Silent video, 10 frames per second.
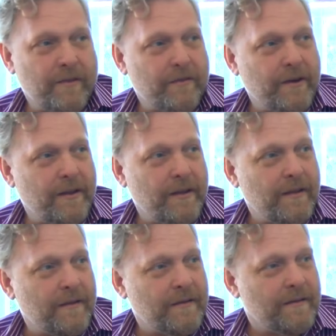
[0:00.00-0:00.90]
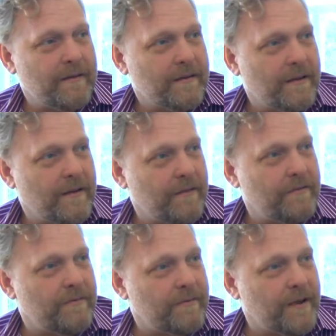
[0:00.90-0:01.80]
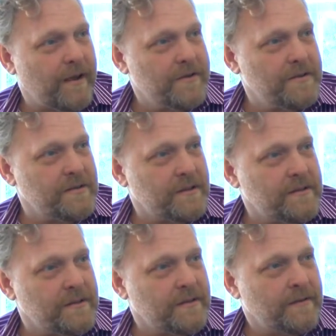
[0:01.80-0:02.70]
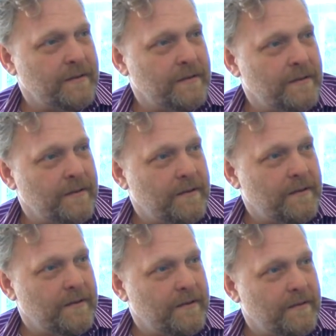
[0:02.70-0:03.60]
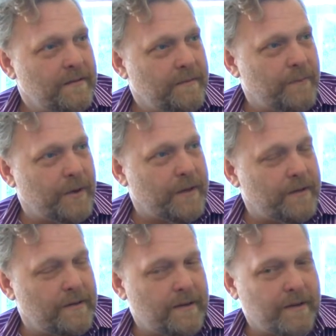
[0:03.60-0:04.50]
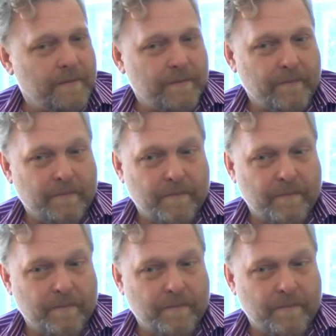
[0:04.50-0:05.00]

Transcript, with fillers: three D kind of consciousness. But um,